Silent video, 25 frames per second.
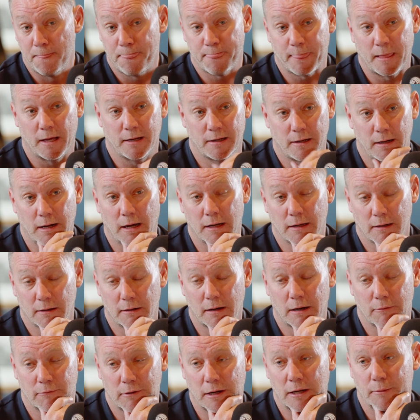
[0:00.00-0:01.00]

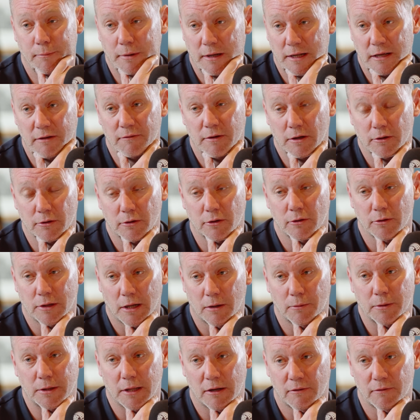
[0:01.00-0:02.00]
I really believe he could do
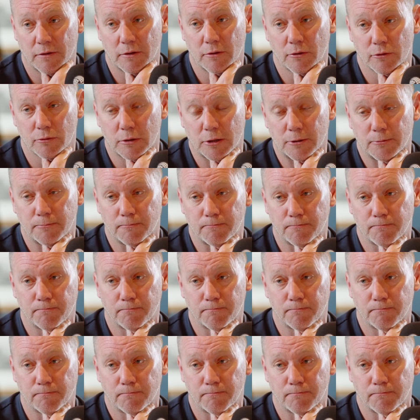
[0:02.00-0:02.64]
that with Everton as well.